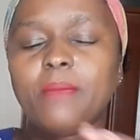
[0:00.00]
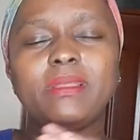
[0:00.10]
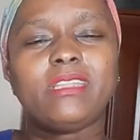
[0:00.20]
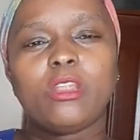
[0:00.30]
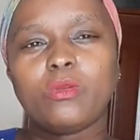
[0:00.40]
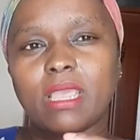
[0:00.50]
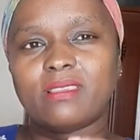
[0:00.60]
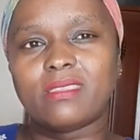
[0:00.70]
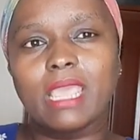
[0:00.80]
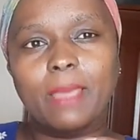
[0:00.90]
Let me tell you
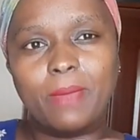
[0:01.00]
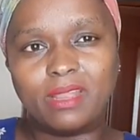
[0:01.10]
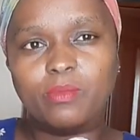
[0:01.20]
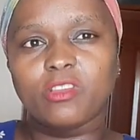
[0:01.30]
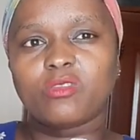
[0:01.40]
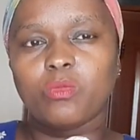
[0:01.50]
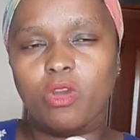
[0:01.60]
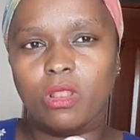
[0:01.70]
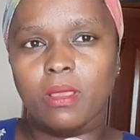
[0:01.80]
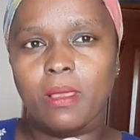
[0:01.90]
guys, they might be
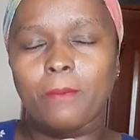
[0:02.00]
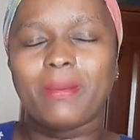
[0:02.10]
small,